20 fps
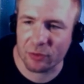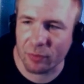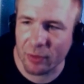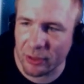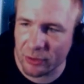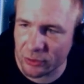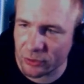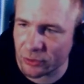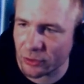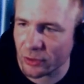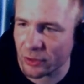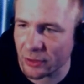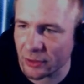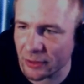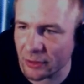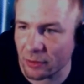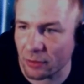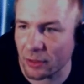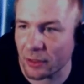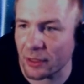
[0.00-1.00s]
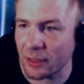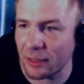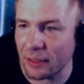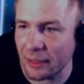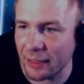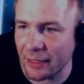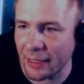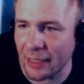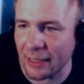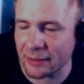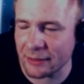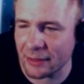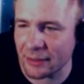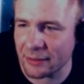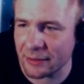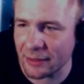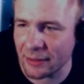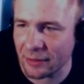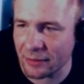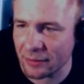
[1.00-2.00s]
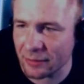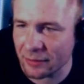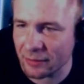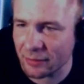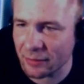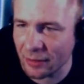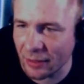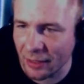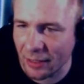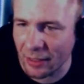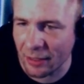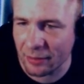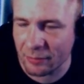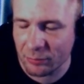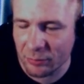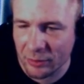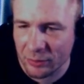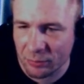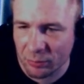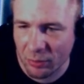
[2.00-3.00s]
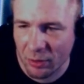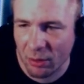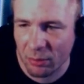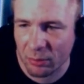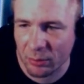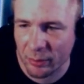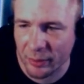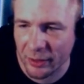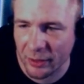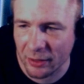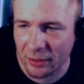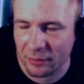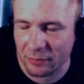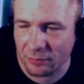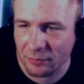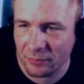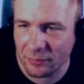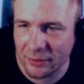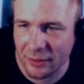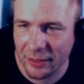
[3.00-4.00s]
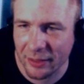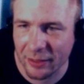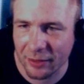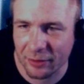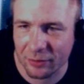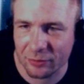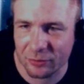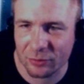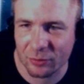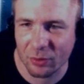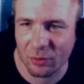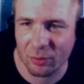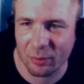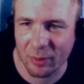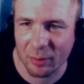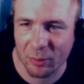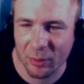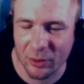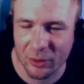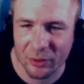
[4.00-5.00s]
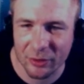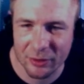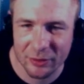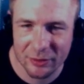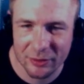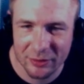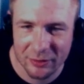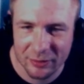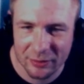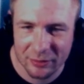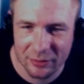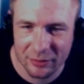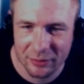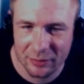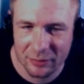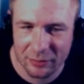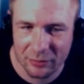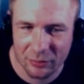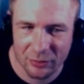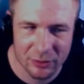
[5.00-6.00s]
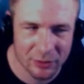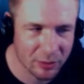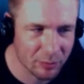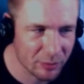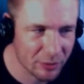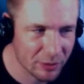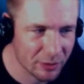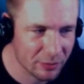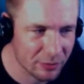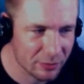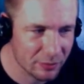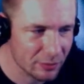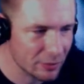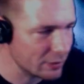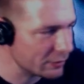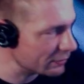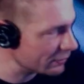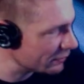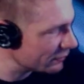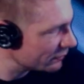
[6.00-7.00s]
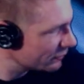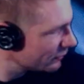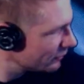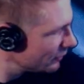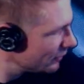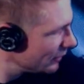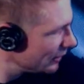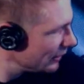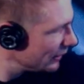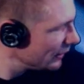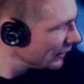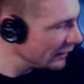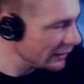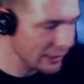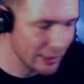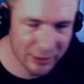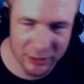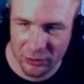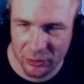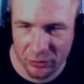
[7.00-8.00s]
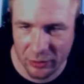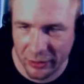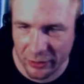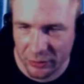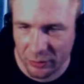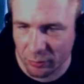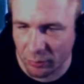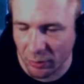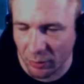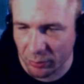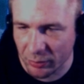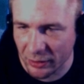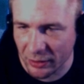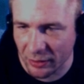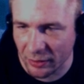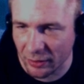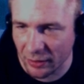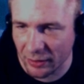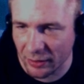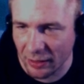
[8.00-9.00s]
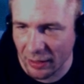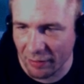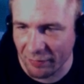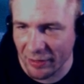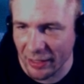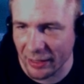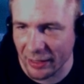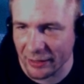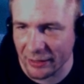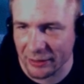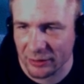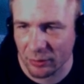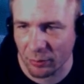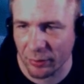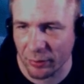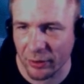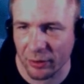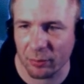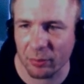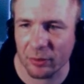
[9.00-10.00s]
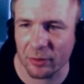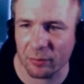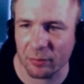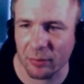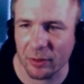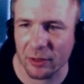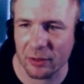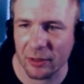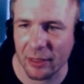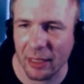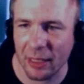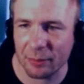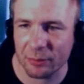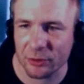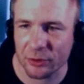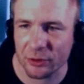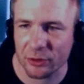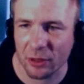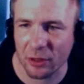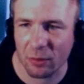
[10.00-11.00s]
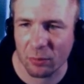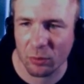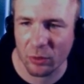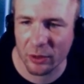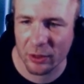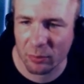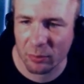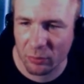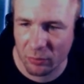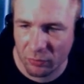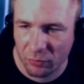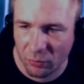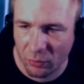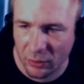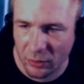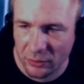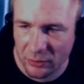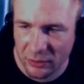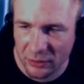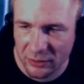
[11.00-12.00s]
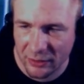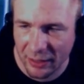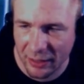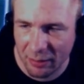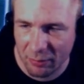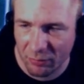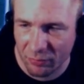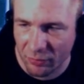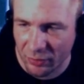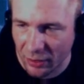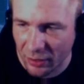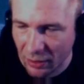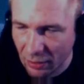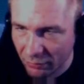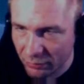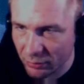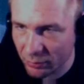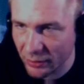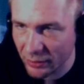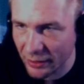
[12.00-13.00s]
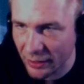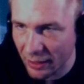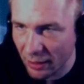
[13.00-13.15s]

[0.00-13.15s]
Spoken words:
to register the deal. It accessed it and probably taking control of our monitors because or something. I don't know. It just bumped in that. I've had it disappear, but my capture stopped working before. It doesn't happen very often, but it